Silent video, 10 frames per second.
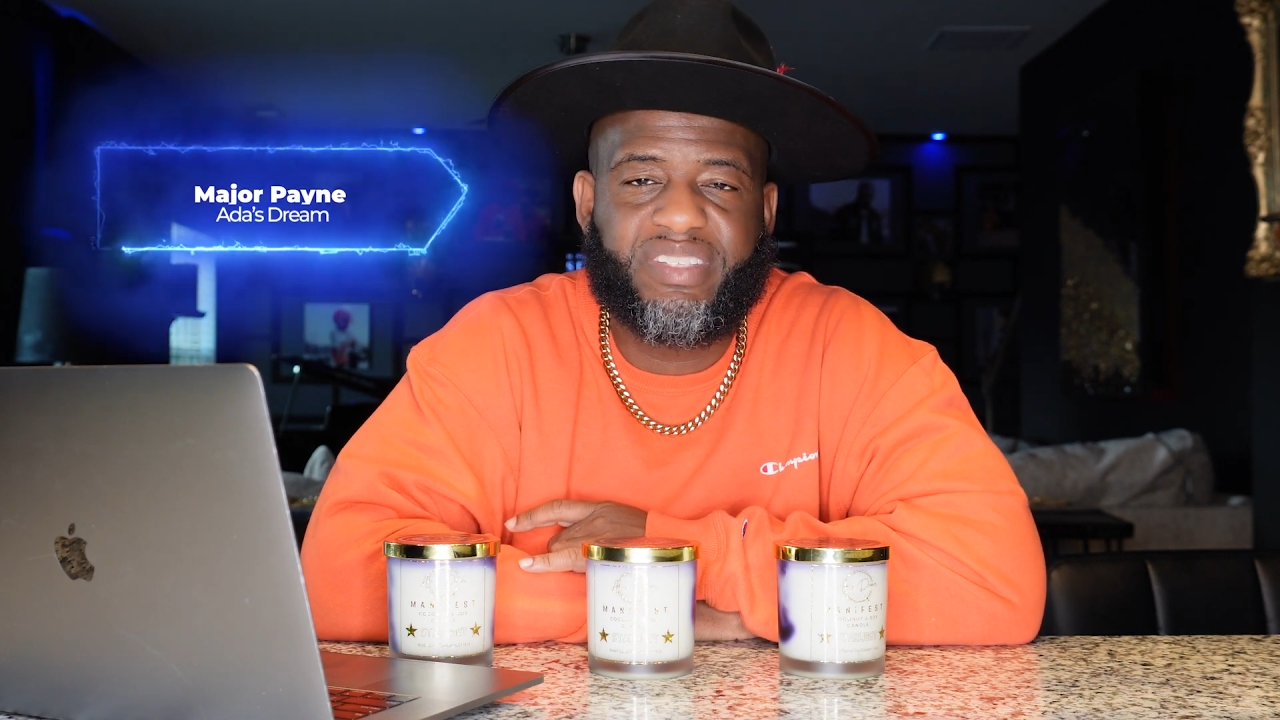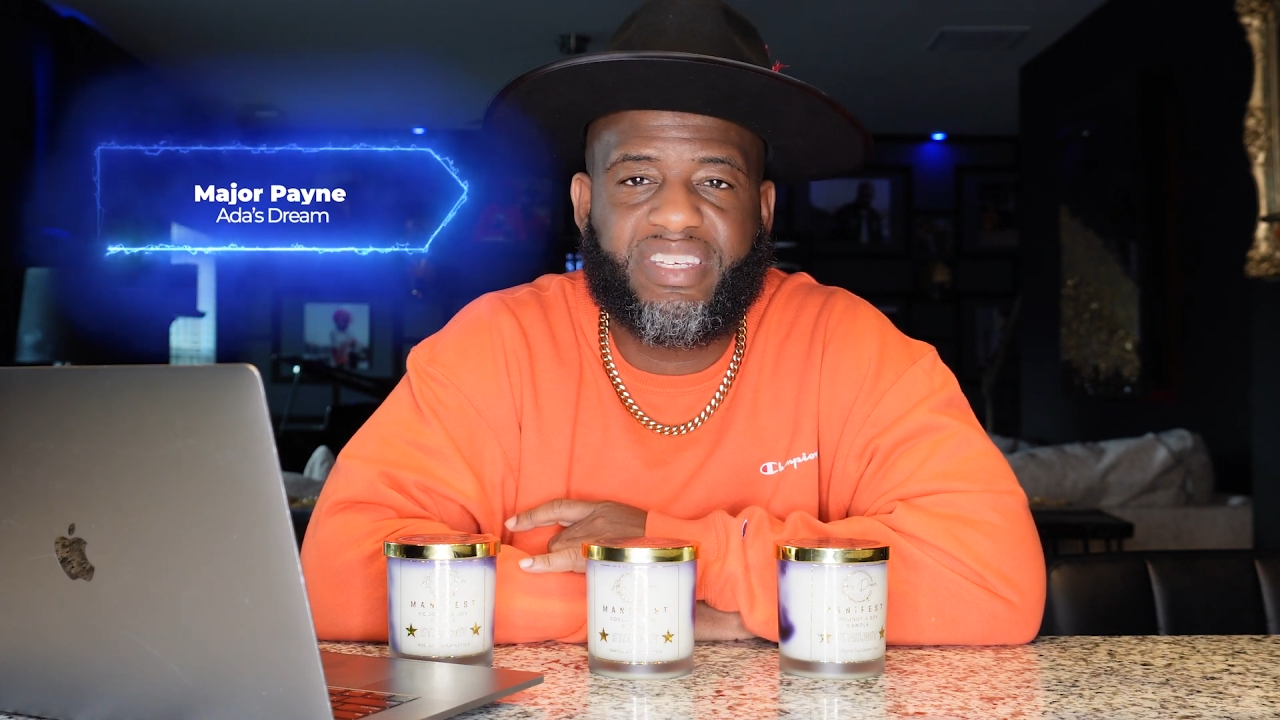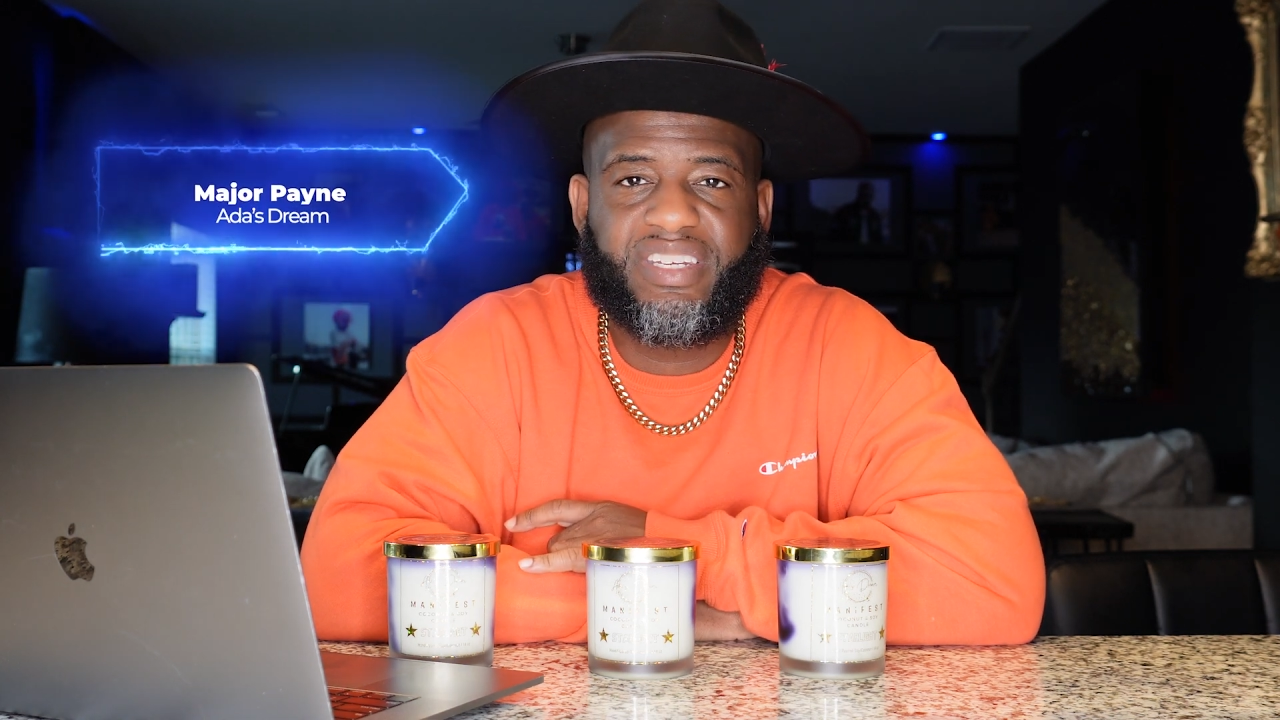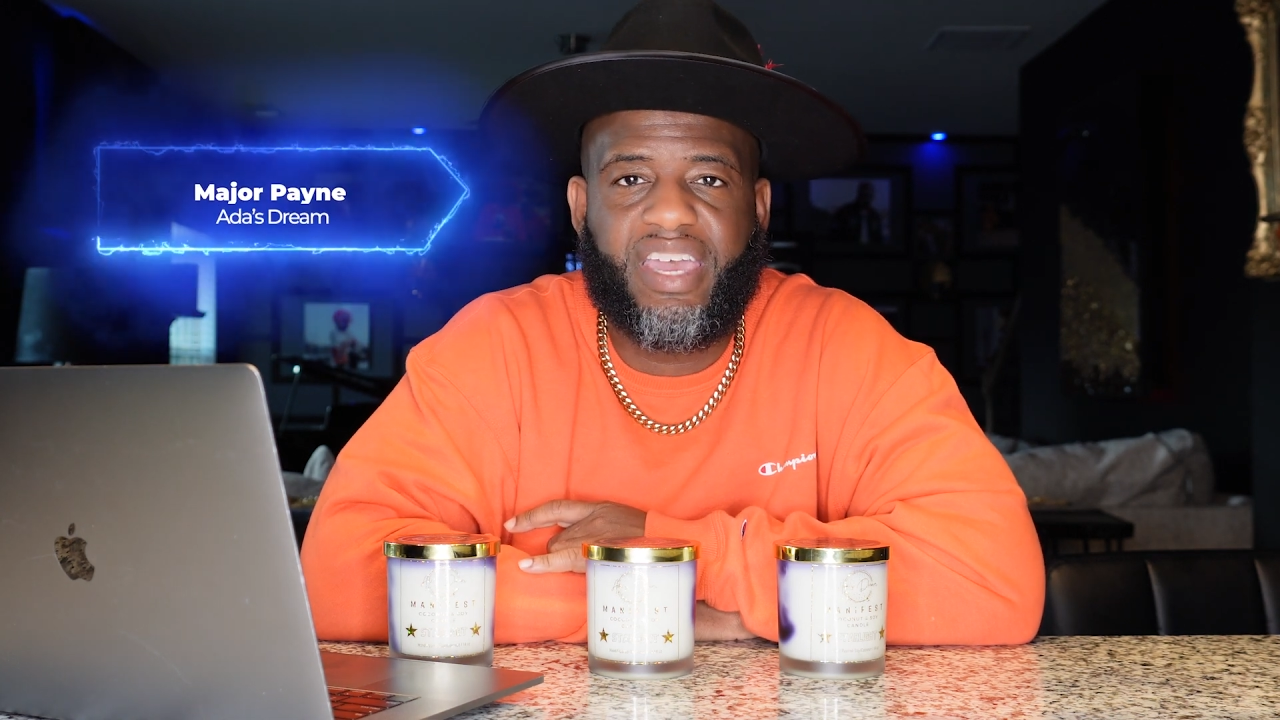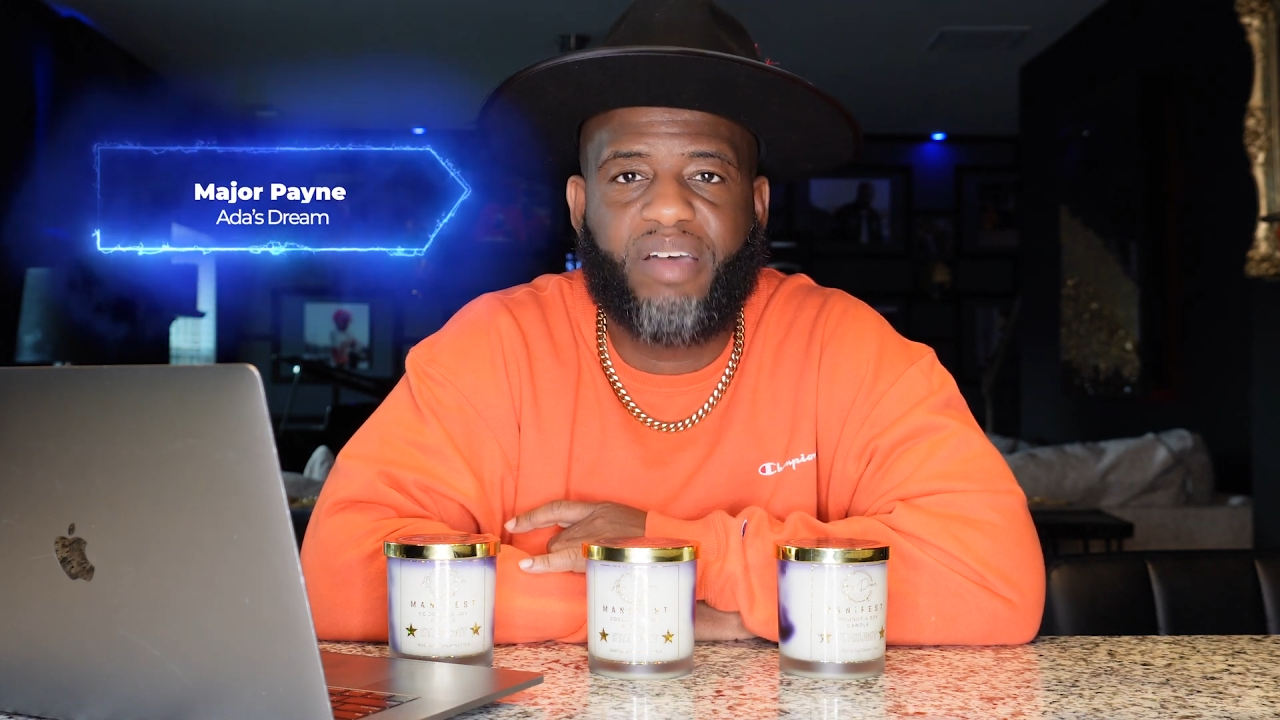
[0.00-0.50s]
and
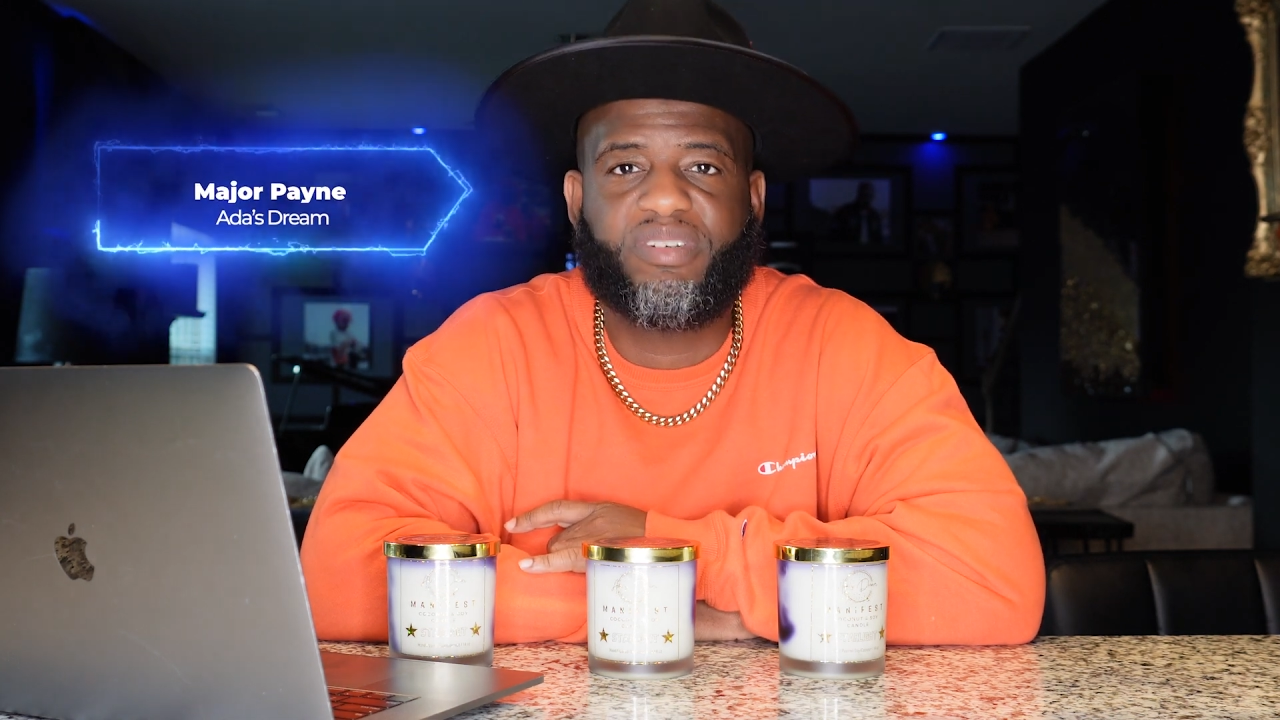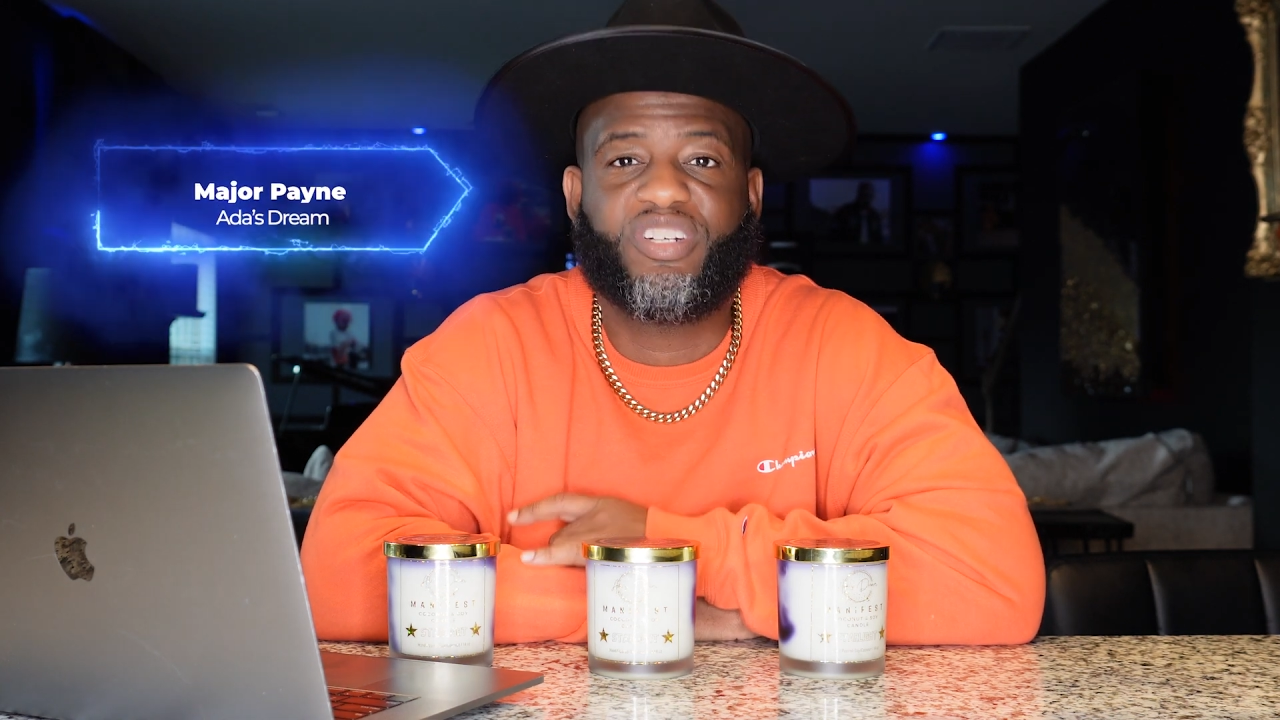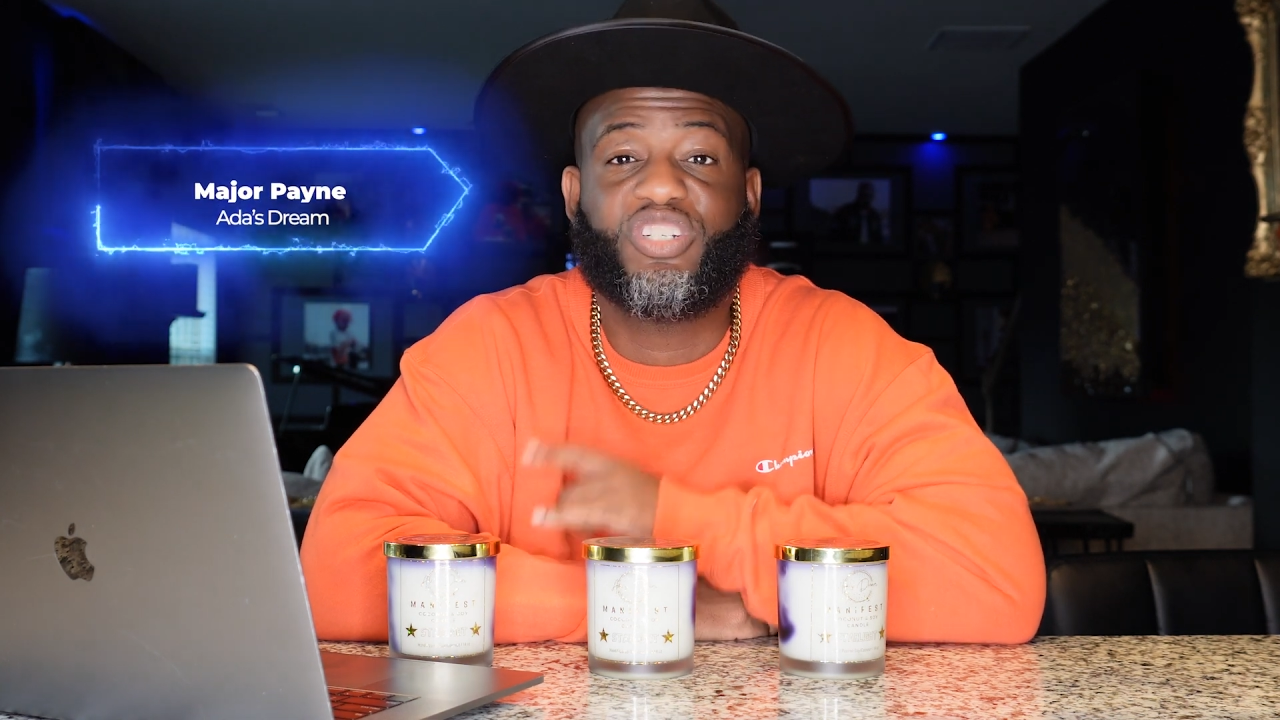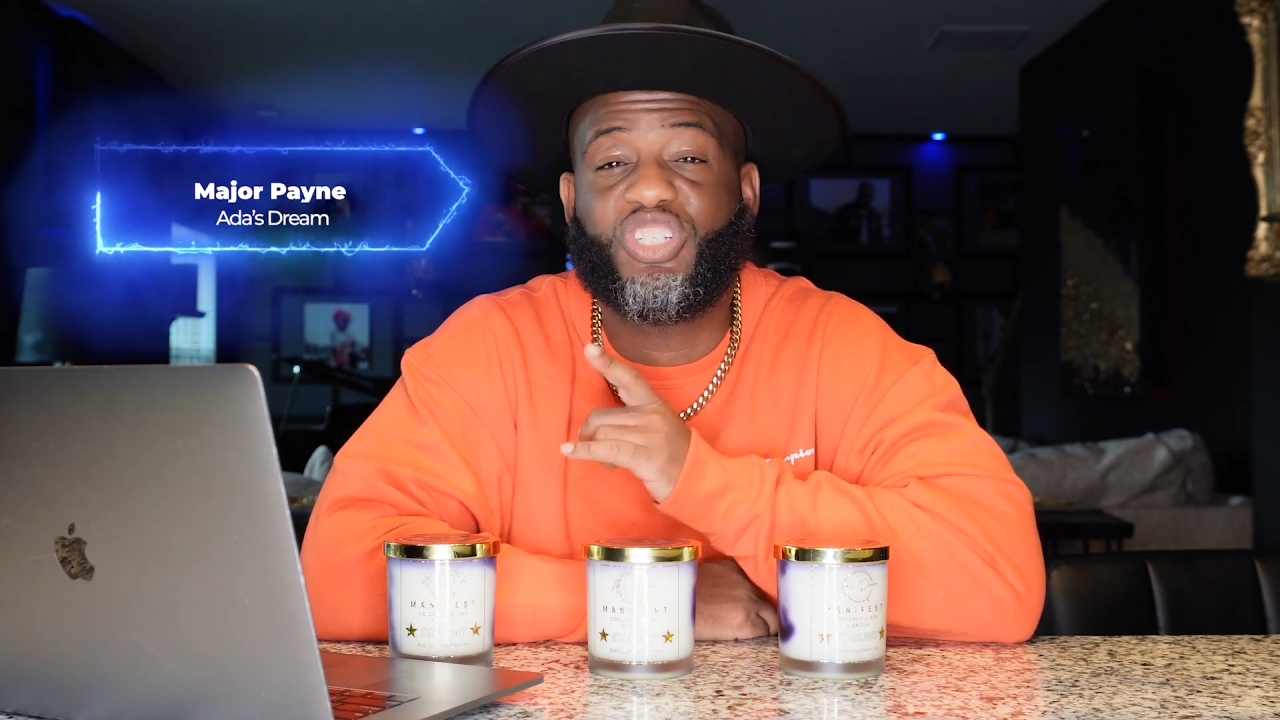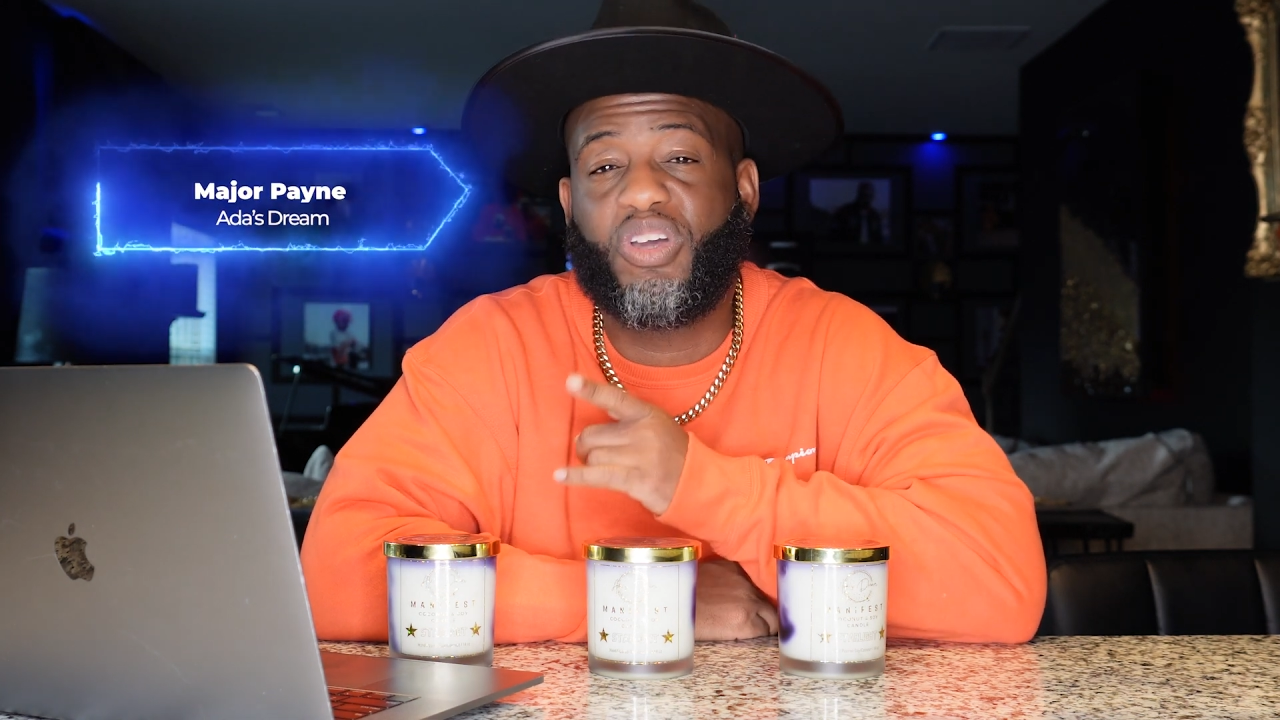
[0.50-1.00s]
today I'm
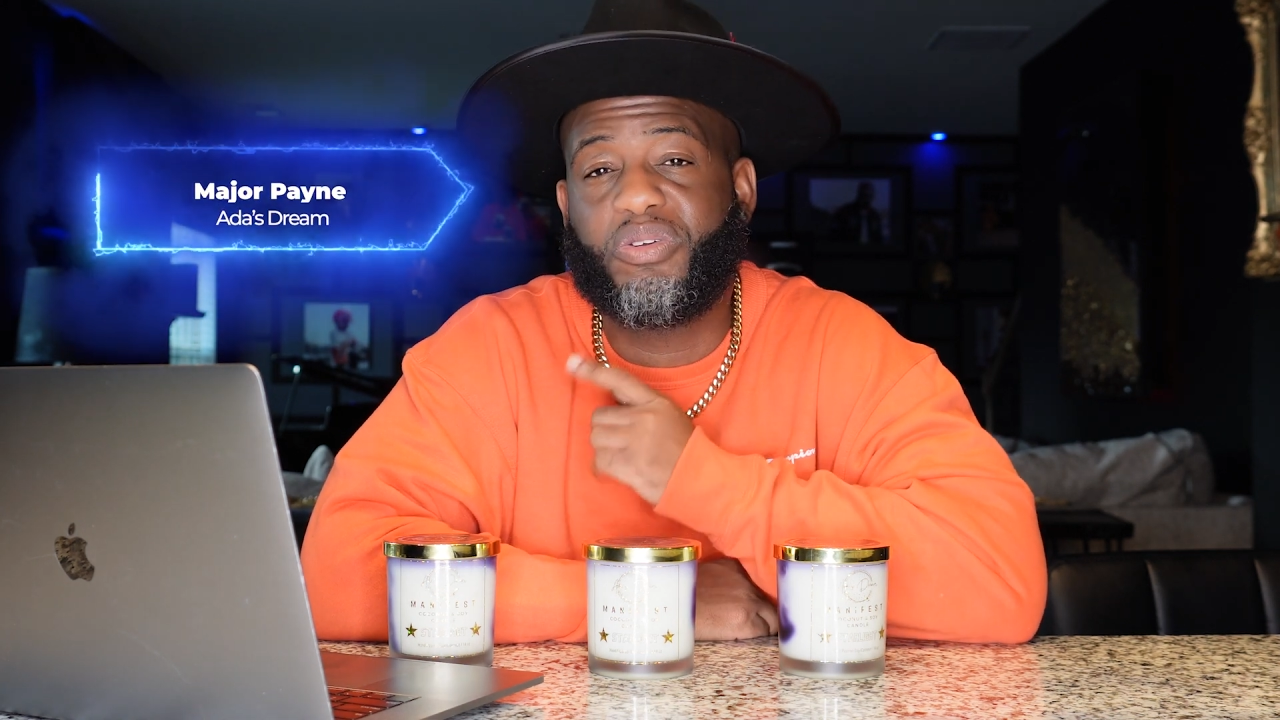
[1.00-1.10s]
going to show